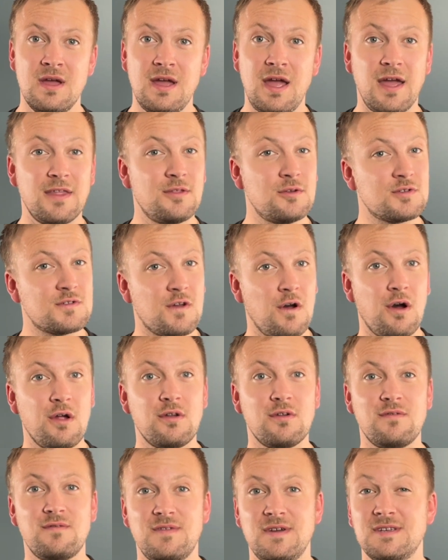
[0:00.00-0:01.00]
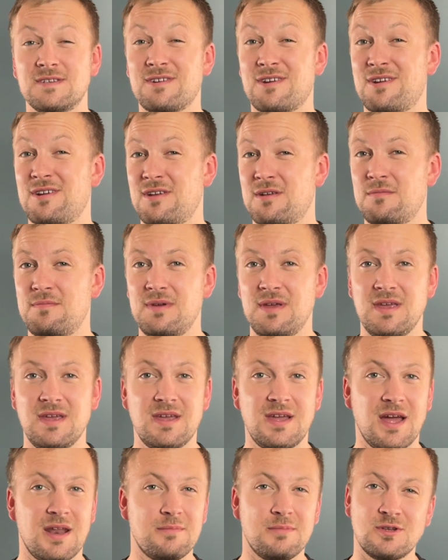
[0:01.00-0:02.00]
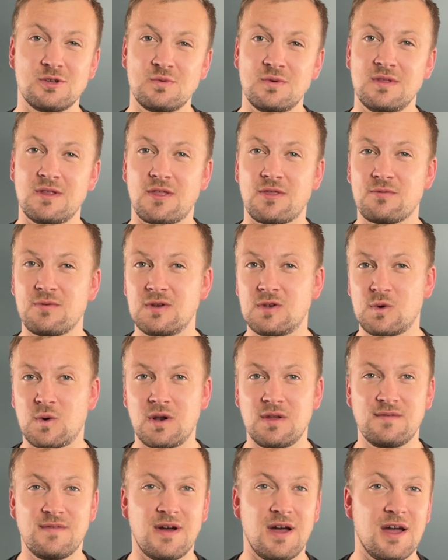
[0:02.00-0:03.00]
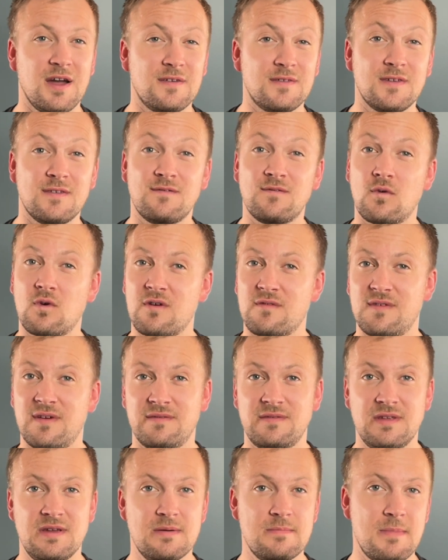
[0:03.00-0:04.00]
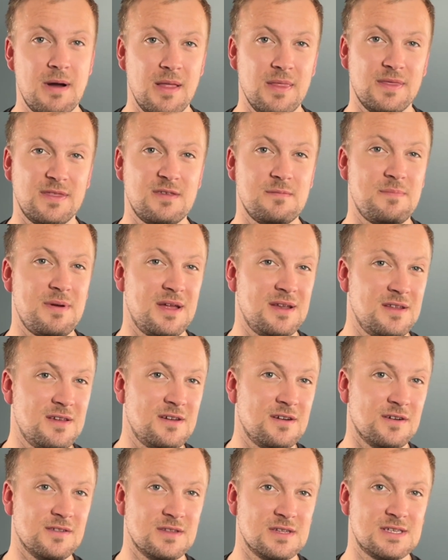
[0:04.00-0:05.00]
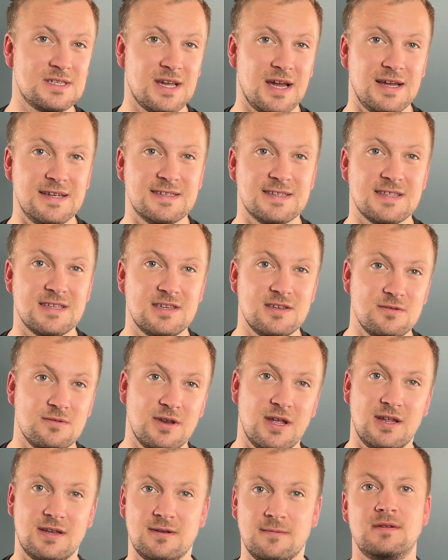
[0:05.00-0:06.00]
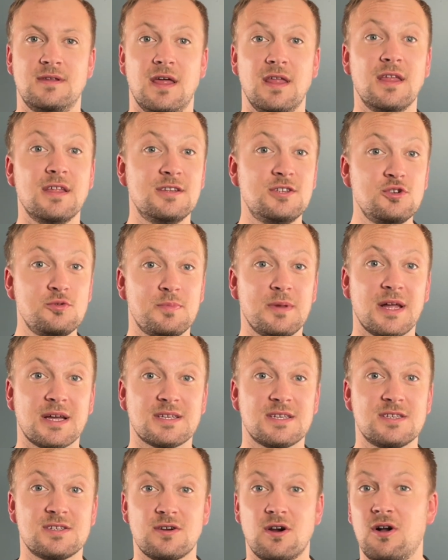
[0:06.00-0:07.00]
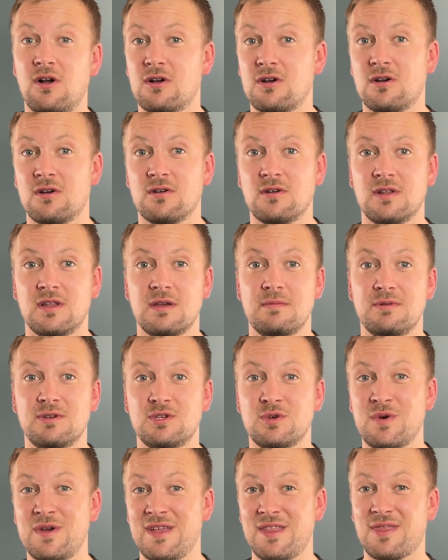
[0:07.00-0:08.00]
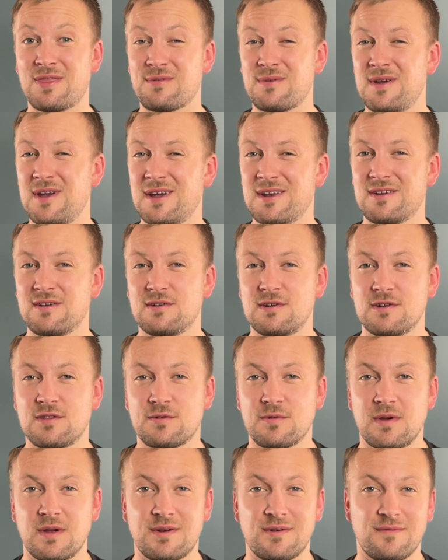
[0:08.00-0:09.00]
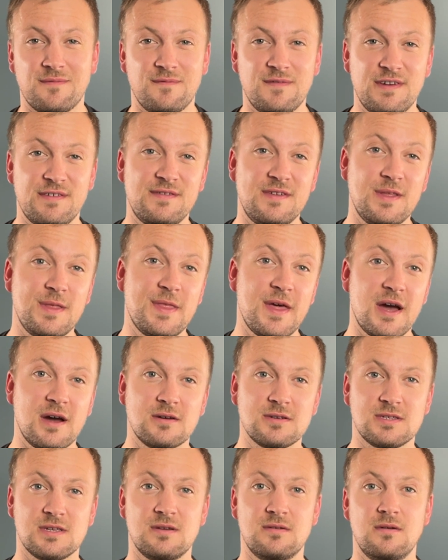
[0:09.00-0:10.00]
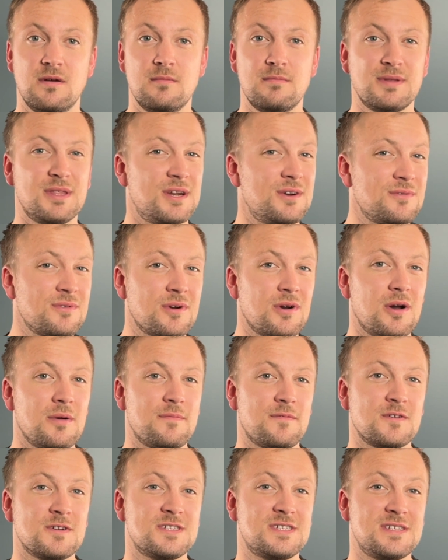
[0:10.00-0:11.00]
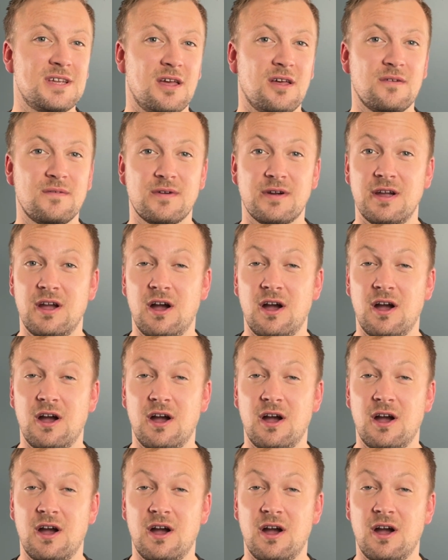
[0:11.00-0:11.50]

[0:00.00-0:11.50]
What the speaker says: And those condo fees are going to be kind of between the $325 to $450 a month, depending on the size of the unit. Now the duplexes are all currently between $300,000 to $350,000, but they don't go up for sale very